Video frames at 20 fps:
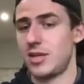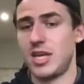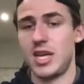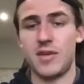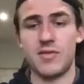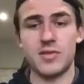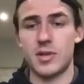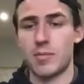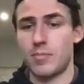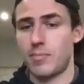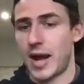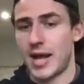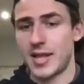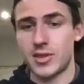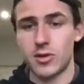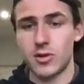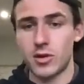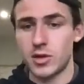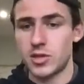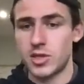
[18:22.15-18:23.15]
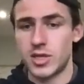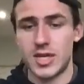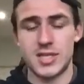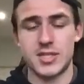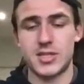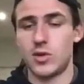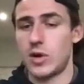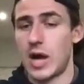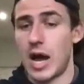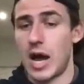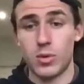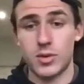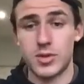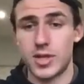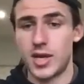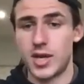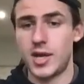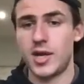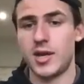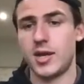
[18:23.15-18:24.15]
Even the bad knowledge, it's out
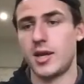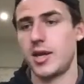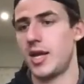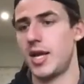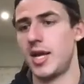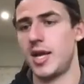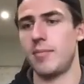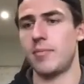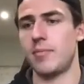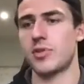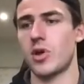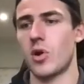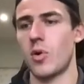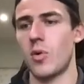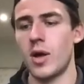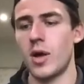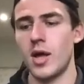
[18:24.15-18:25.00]
there. So